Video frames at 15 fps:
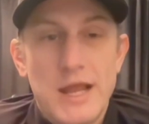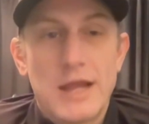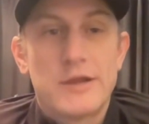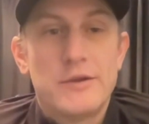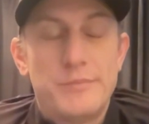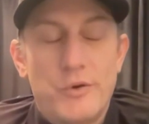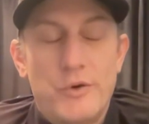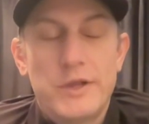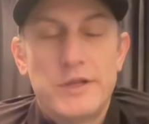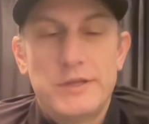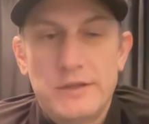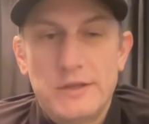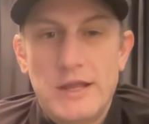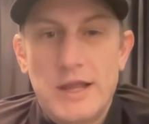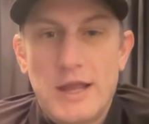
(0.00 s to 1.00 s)
Yeah. Good
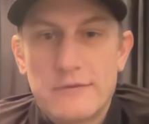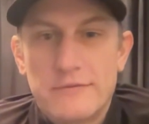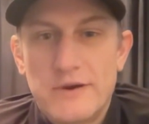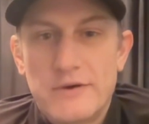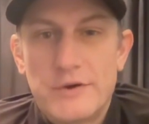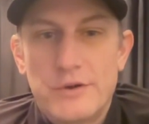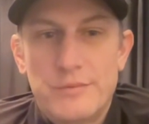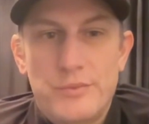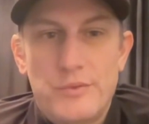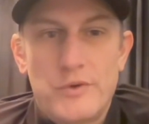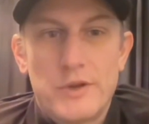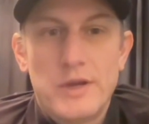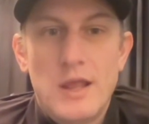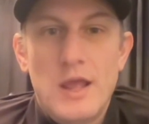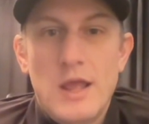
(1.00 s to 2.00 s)
point. Yeah. Very good
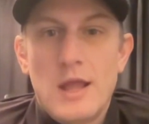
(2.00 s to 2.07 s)
point.